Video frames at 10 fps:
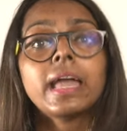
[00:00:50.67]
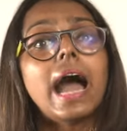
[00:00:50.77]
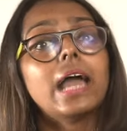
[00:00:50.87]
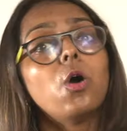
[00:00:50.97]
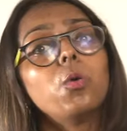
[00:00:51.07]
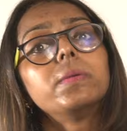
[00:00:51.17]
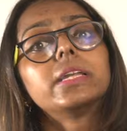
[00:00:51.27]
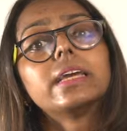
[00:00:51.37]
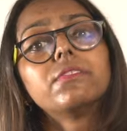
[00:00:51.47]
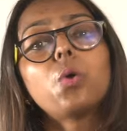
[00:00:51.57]
I hope
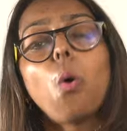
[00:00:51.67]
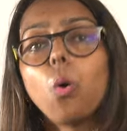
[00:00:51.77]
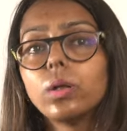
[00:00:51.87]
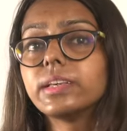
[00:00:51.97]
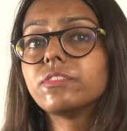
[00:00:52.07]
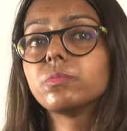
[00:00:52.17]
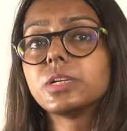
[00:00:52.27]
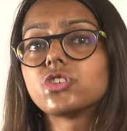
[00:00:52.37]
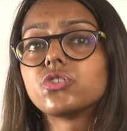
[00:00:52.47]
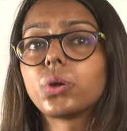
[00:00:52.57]
it gave you all the
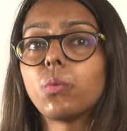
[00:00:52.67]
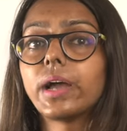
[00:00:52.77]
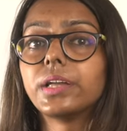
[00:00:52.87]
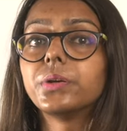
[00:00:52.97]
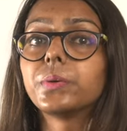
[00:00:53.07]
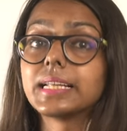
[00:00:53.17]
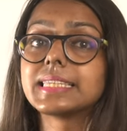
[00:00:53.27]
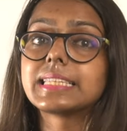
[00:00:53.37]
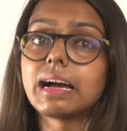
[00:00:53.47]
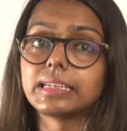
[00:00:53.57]
information required to get
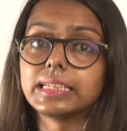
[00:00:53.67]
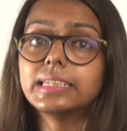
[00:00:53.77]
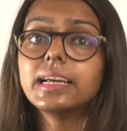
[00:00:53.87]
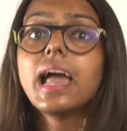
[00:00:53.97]
started.